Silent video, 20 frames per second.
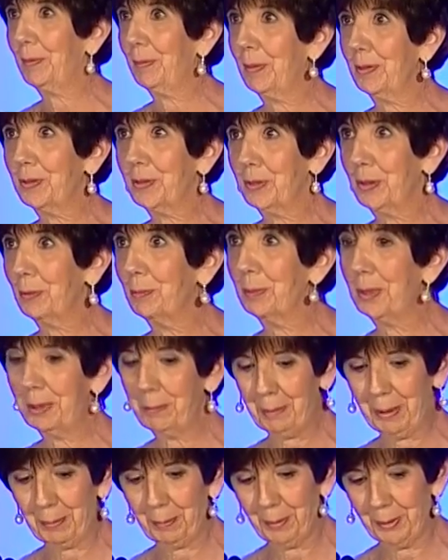There are so
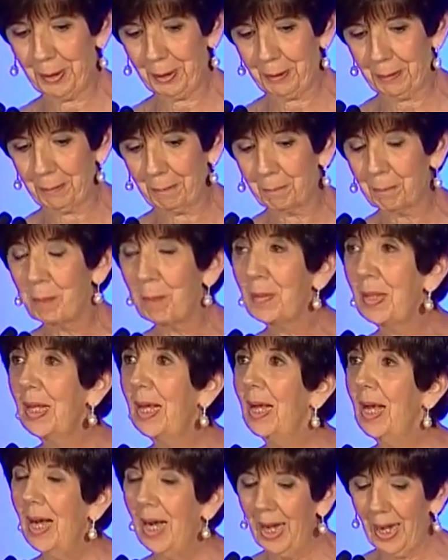many people here.
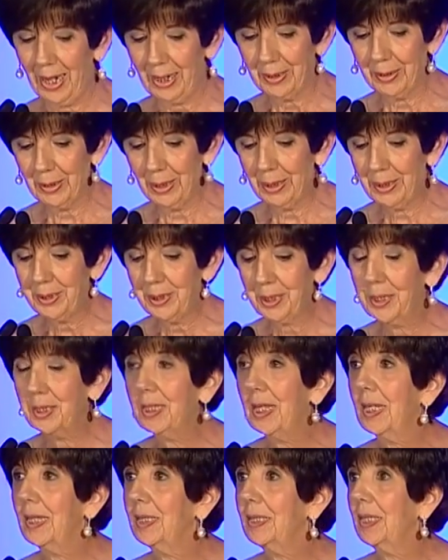I'd like to
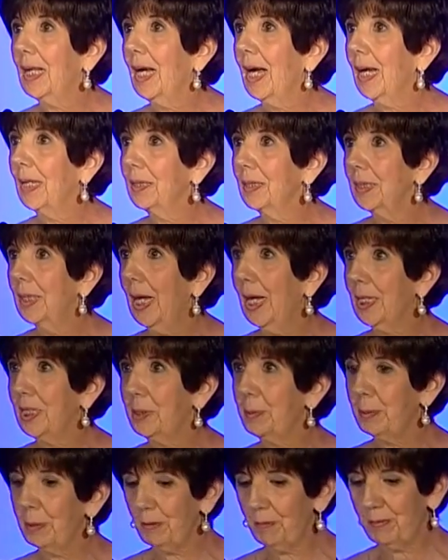thank the Highland
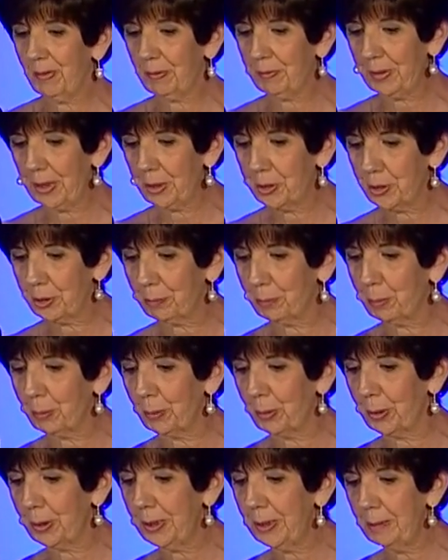Hospital Foundation
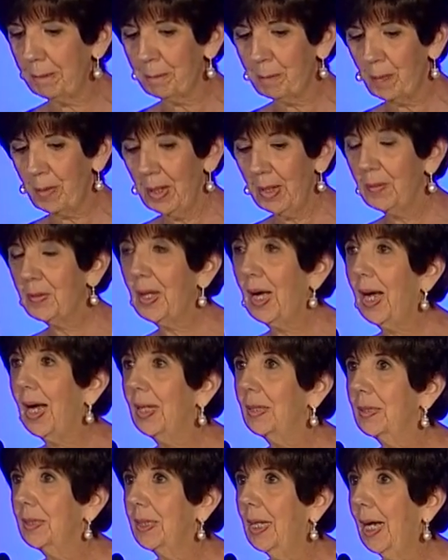Board, the
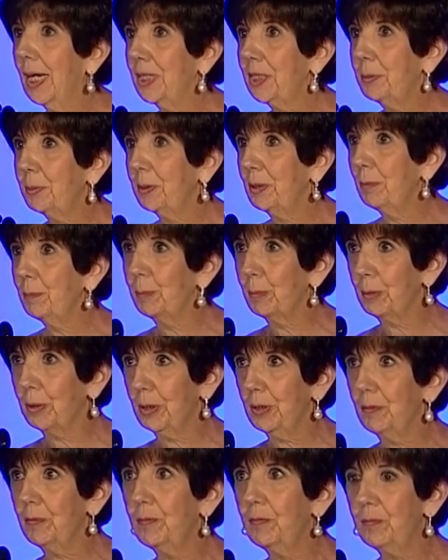Highland Hospital
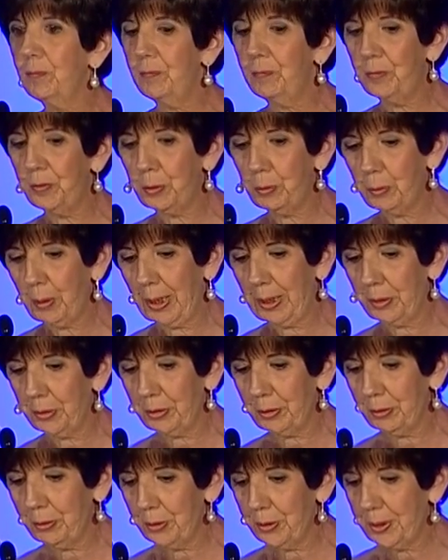Board of
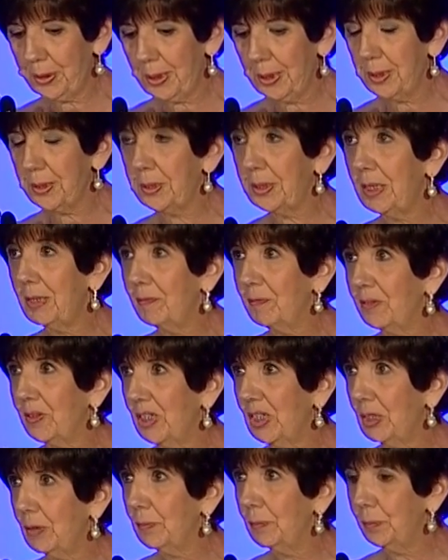Directors,
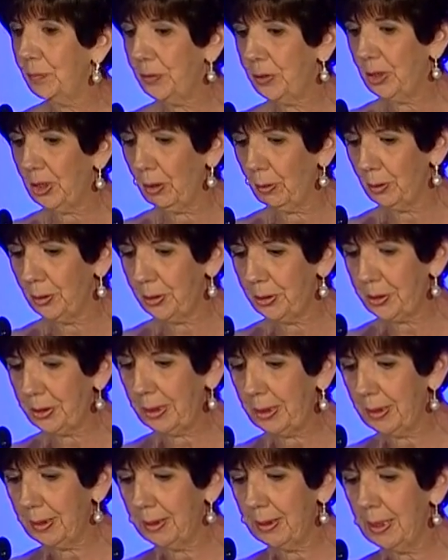Steve
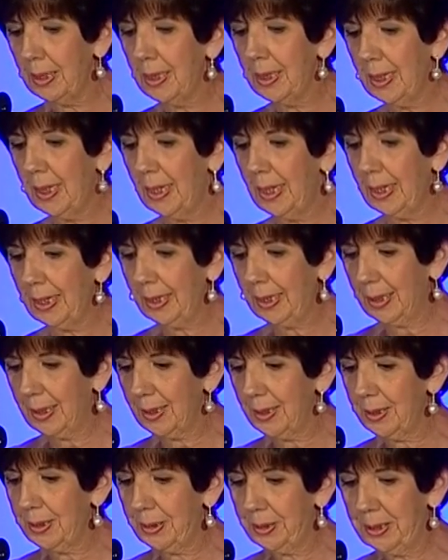Goldstein,
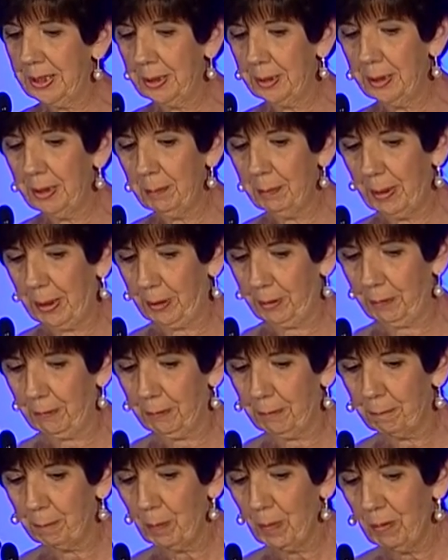and Cindy
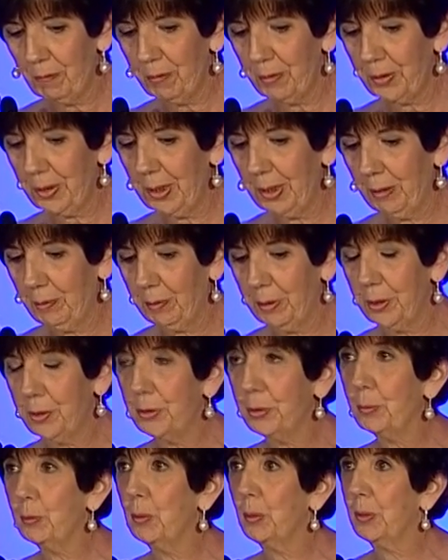Becker for the
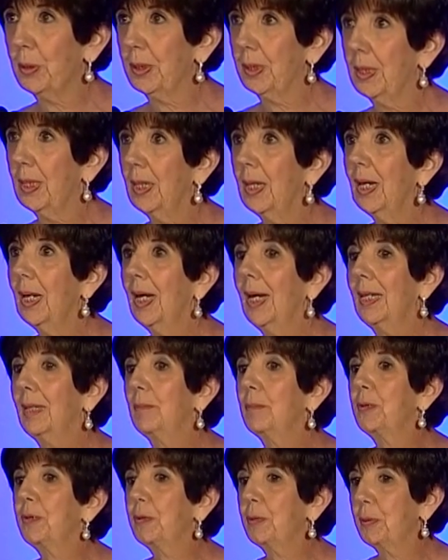Heritage Award. I
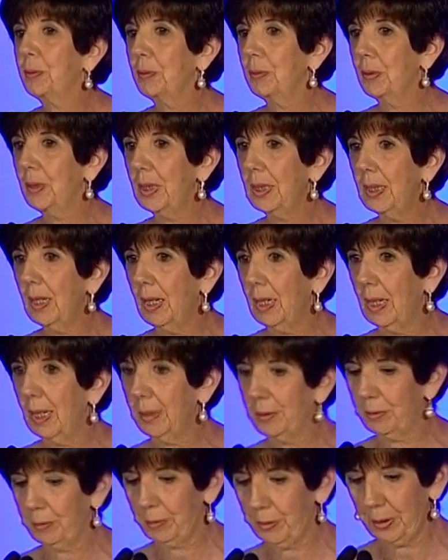am truly
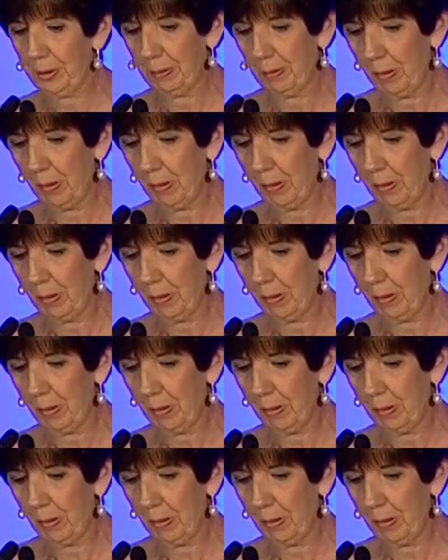honored.